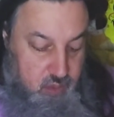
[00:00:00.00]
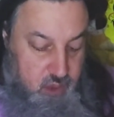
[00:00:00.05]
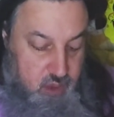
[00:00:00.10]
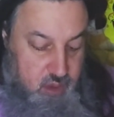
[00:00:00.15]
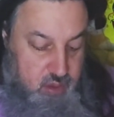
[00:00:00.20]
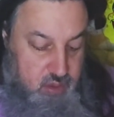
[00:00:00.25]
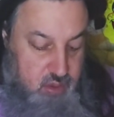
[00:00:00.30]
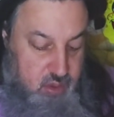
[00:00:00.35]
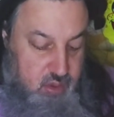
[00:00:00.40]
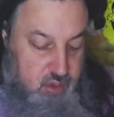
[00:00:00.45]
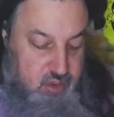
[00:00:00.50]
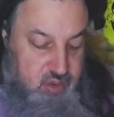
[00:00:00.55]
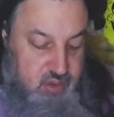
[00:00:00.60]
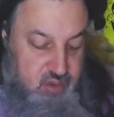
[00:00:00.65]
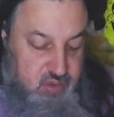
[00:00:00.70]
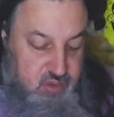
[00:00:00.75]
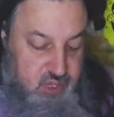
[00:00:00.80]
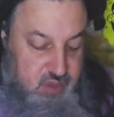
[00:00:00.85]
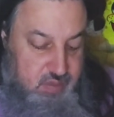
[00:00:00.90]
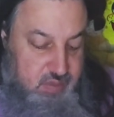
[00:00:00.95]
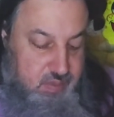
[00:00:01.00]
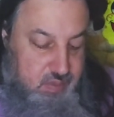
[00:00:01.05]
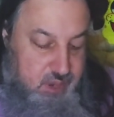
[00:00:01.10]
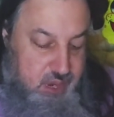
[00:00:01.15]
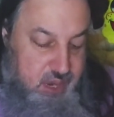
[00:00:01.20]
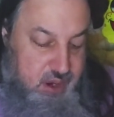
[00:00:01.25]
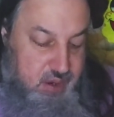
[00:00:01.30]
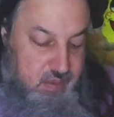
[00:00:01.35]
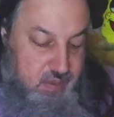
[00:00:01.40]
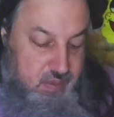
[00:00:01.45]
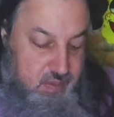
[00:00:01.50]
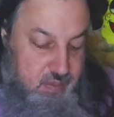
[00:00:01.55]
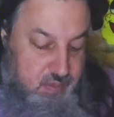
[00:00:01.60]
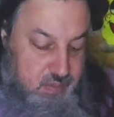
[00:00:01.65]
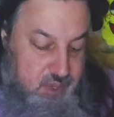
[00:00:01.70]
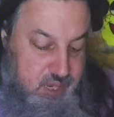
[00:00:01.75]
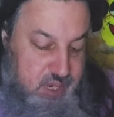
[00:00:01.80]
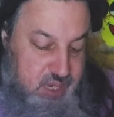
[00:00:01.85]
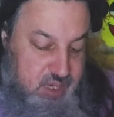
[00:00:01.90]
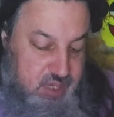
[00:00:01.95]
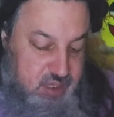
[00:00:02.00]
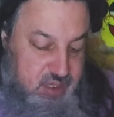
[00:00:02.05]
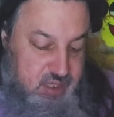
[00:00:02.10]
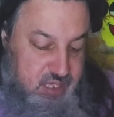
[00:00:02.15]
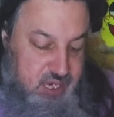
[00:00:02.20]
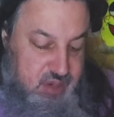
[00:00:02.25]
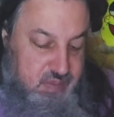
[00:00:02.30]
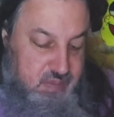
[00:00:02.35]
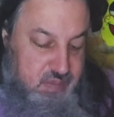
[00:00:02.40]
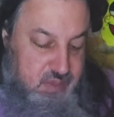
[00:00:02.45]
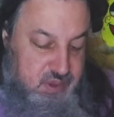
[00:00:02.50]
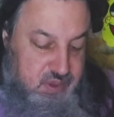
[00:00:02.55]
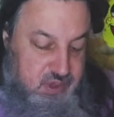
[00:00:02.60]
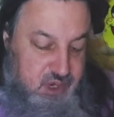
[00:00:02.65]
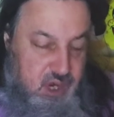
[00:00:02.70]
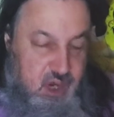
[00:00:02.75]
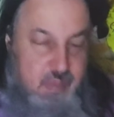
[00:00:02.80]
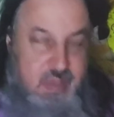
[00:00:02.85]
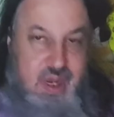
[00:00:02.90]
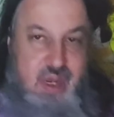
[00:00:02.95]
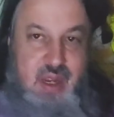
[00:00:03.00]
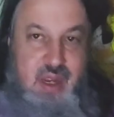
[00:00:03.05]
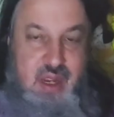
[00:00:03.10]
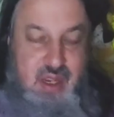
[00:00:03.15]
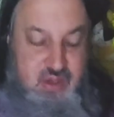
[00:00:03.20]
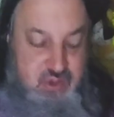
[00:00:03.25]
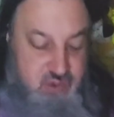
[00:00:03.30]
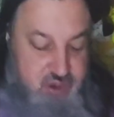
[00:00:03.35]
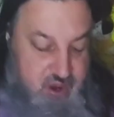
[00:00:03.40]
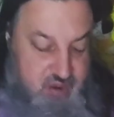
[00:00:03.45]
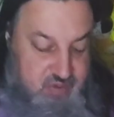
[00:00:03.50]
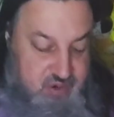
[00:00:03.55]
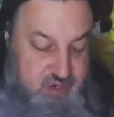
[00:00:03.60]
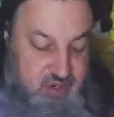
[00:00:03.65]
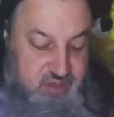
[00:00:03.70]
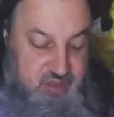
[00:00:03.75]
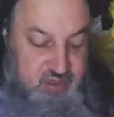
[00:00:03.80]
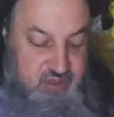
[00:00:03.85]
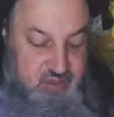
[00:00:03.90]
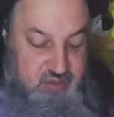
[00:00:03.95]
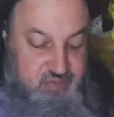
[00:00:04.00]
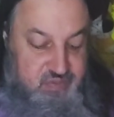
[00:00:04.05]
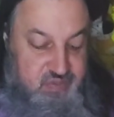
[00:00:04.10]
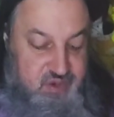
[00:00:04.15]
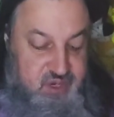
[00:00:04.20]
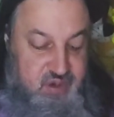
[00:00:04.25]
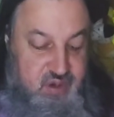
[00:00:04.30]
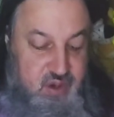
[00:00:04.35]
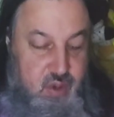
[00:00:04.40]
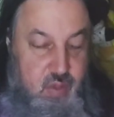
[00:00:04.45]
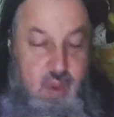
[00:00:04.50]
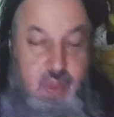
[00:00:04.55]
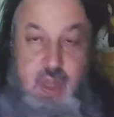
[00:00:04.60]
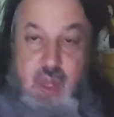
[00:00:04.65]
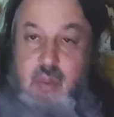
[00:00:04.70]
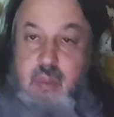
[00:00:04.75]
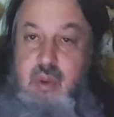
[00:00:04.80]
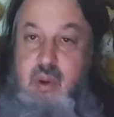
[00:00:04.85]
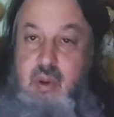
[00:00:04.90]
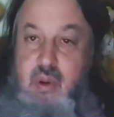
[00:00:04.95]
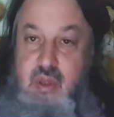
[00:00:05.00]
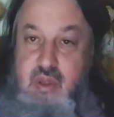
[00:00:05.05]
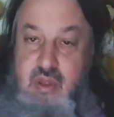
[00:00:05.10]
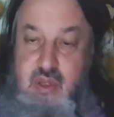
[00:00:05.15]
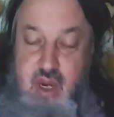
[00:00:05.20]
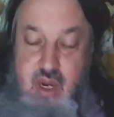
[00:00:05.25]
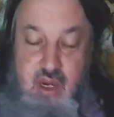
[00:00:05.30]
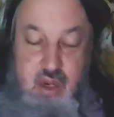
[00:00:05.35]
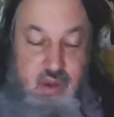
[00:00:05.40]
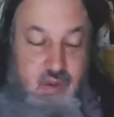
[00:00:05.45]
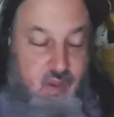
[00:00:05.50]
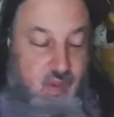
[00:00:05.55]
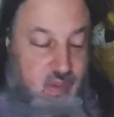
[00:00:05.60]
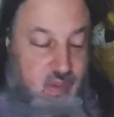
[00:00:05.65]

And so, a dream may be seem bizarre because you haven't necessarily figured out what the components are.